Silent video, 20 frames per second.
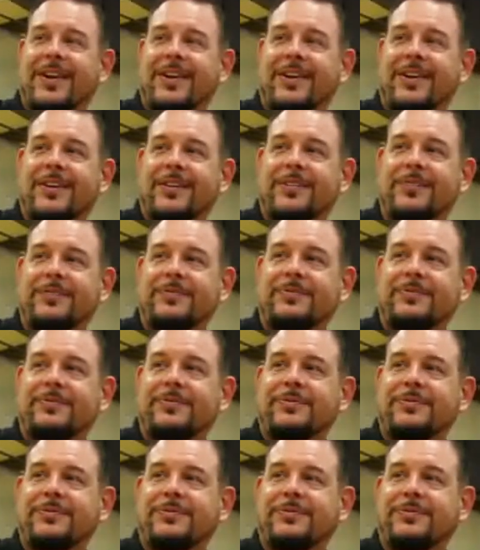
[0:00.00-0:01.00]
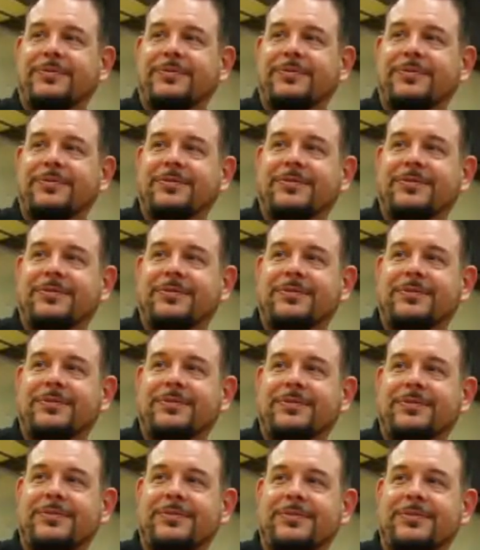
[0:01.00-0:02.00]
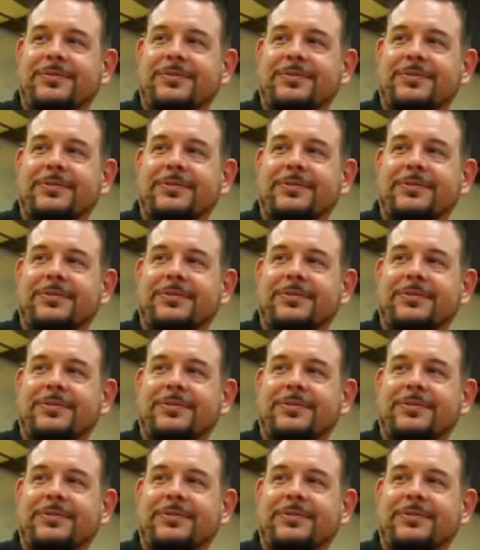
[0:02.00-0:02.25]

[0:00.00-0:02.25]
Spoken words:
[no speech]